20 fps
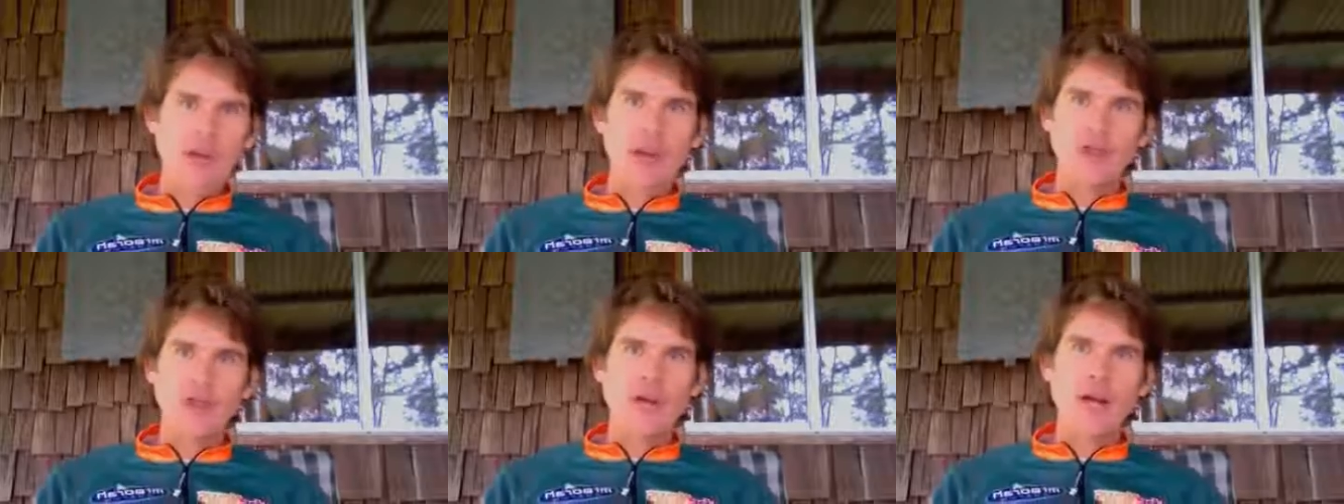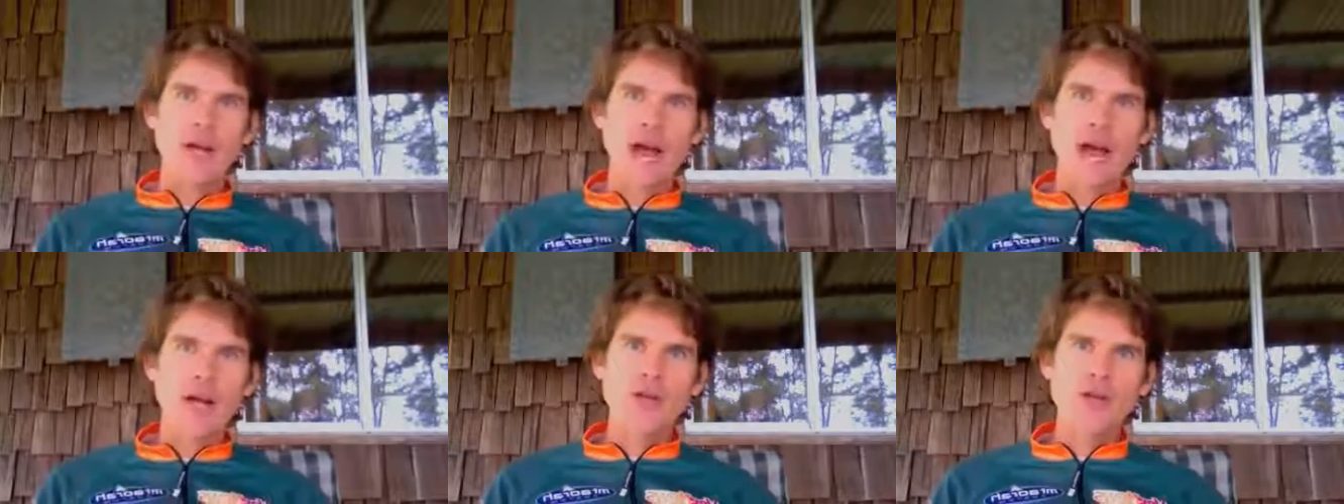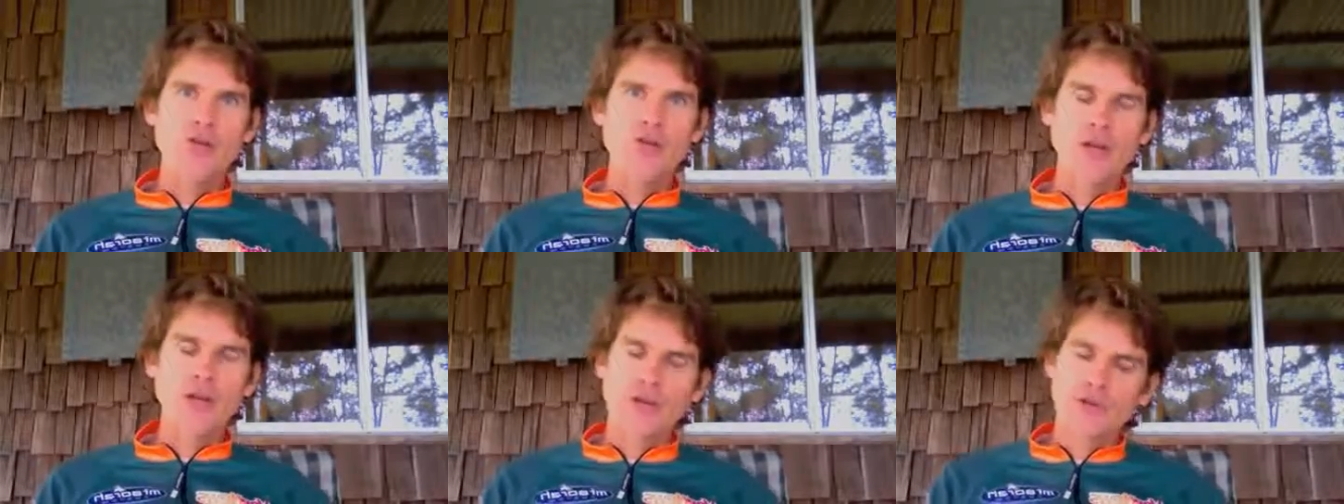that's
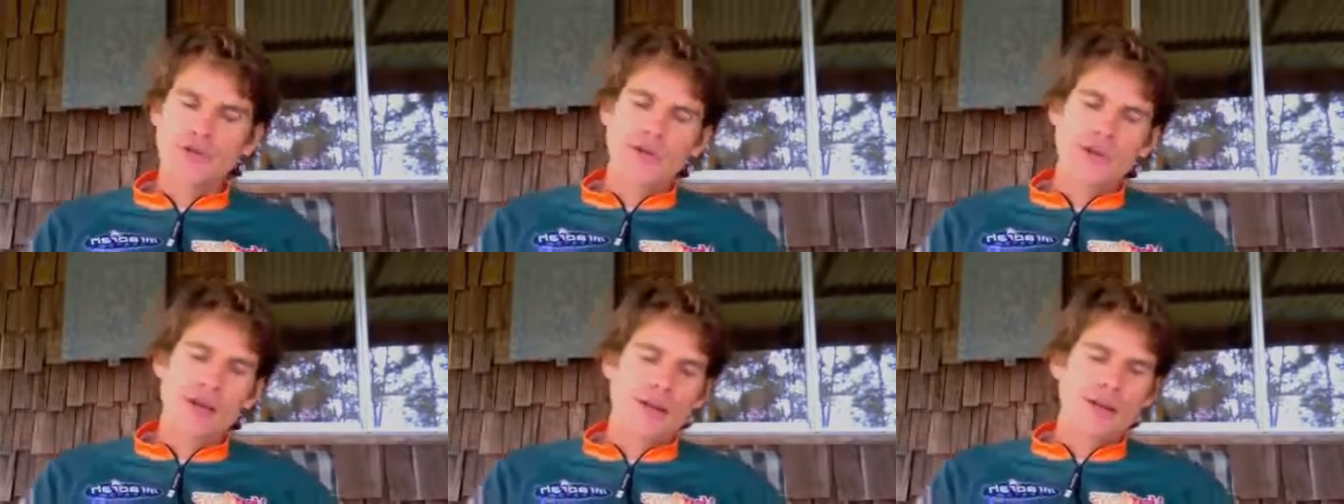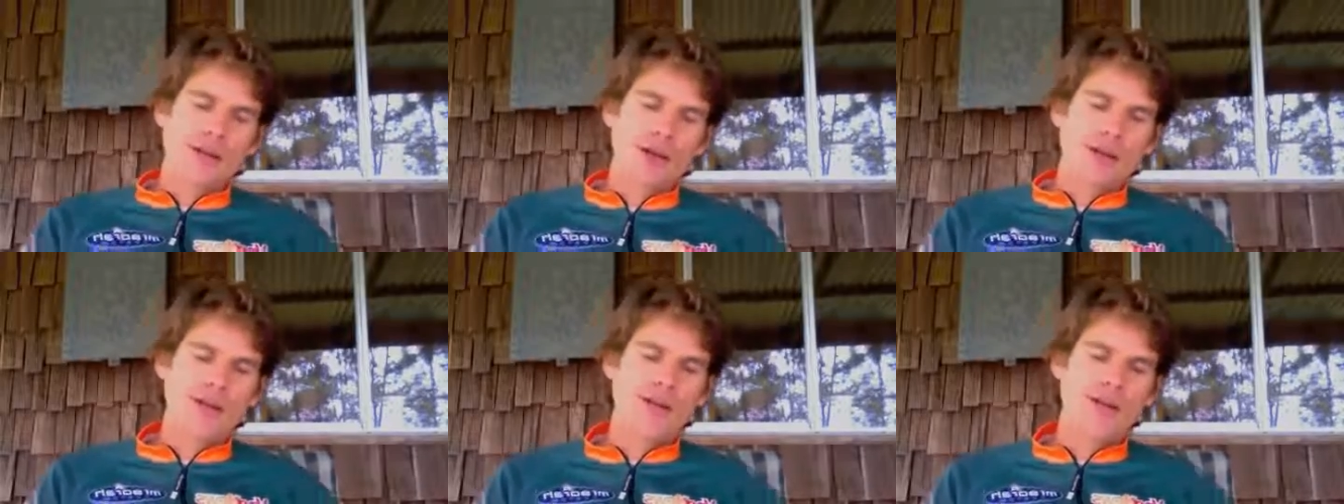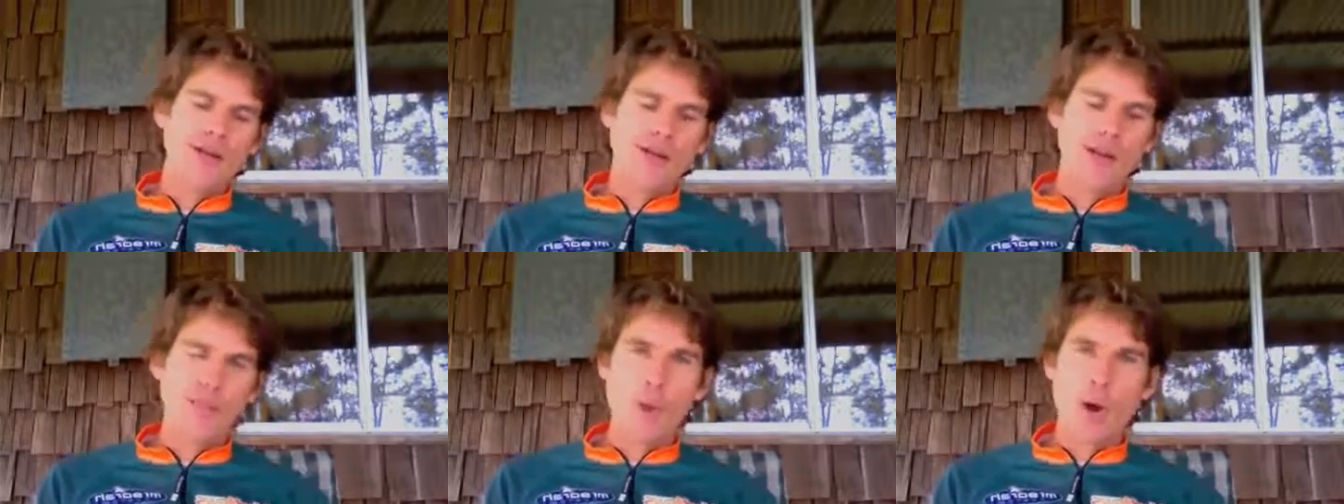unnatural, and it's like, uh,
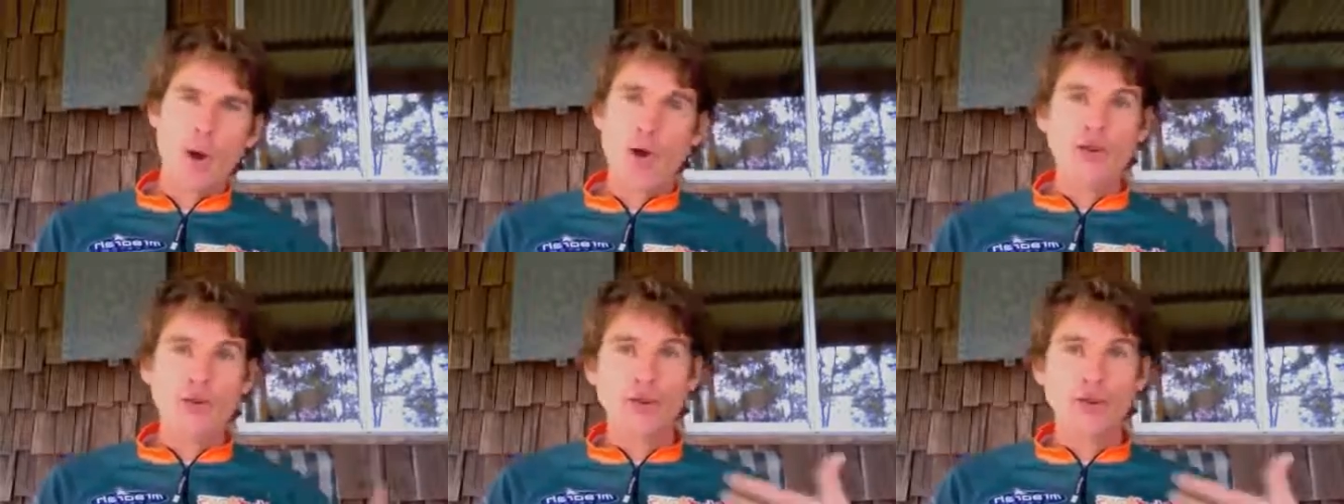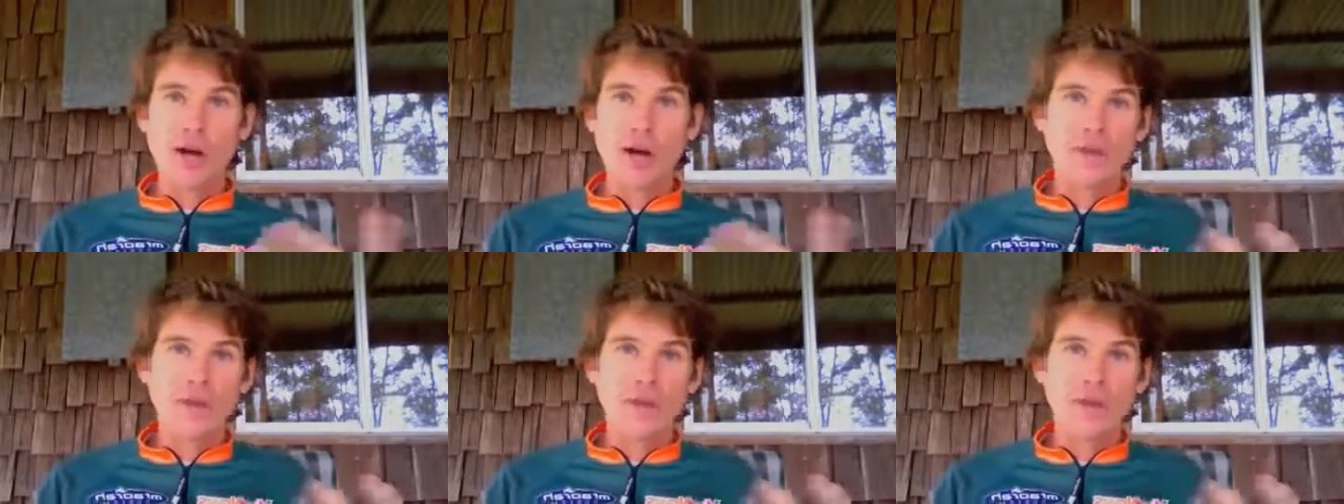you know, personally,